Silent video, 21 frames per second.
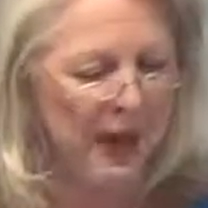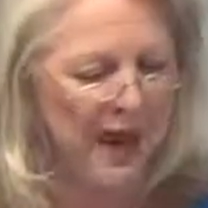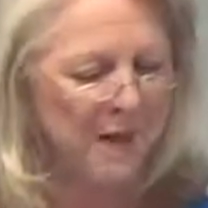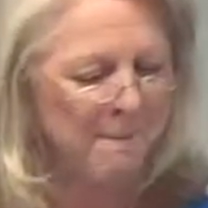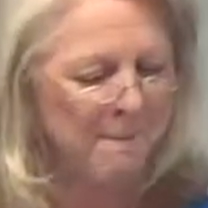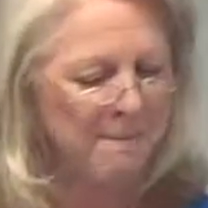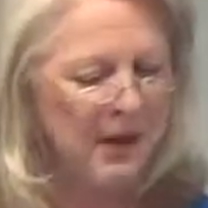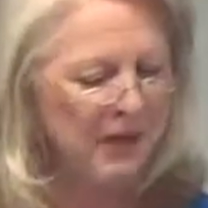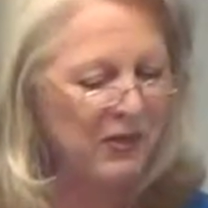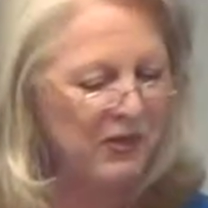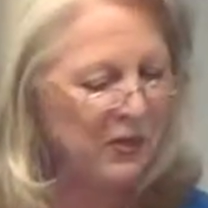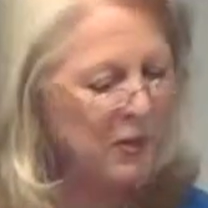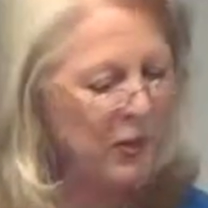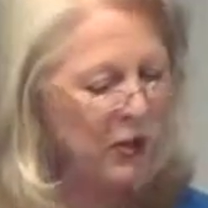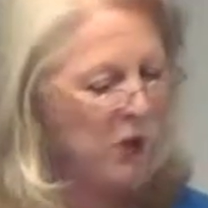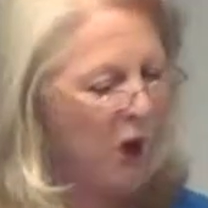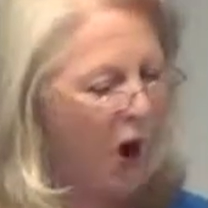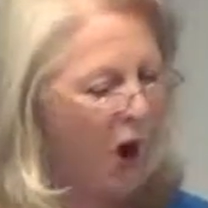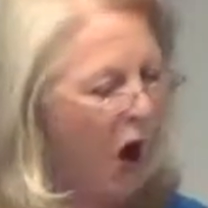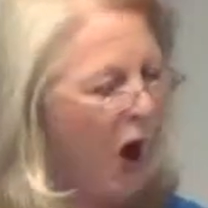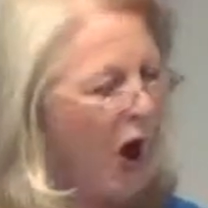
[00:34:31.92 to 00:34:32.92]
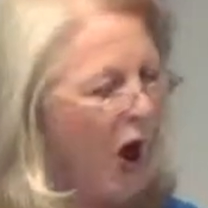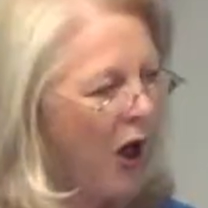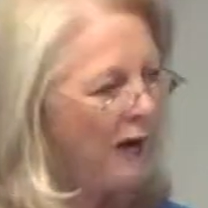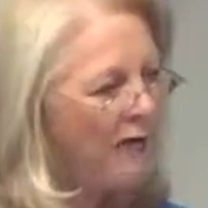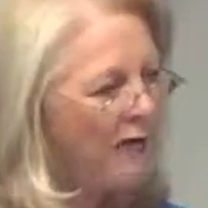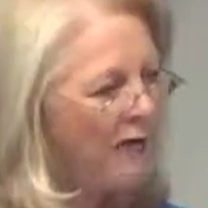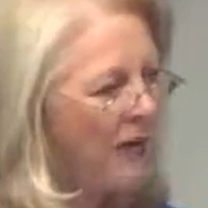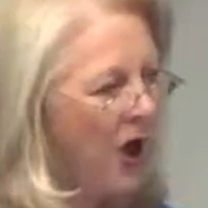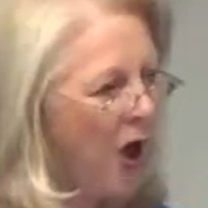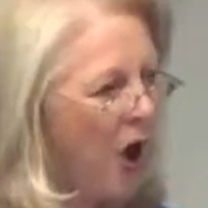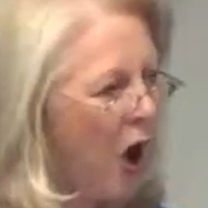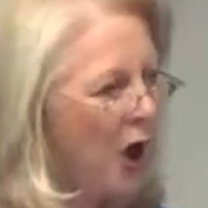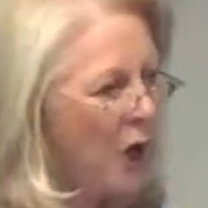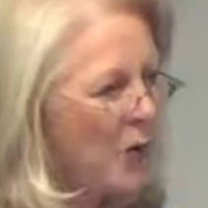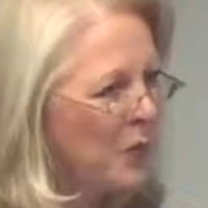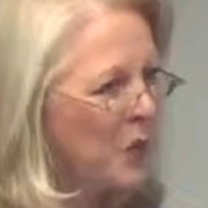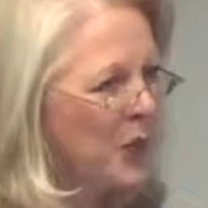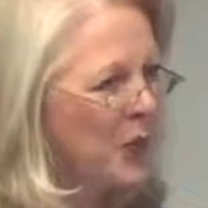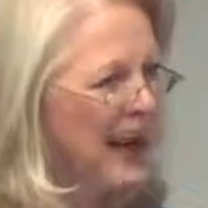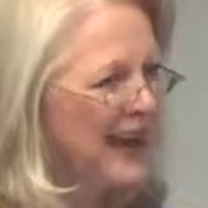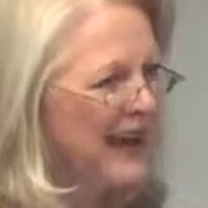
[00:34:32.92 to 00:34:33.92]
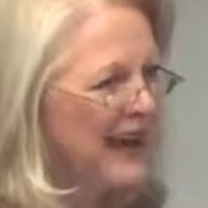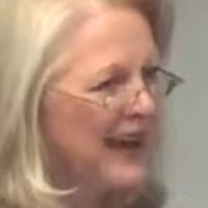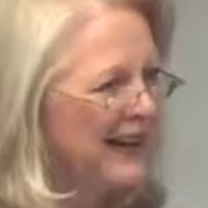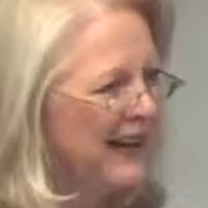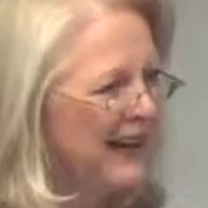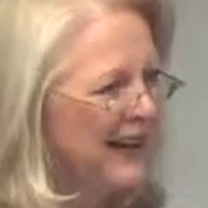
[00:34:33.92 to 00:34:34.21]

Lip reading: But through all of the heartbreak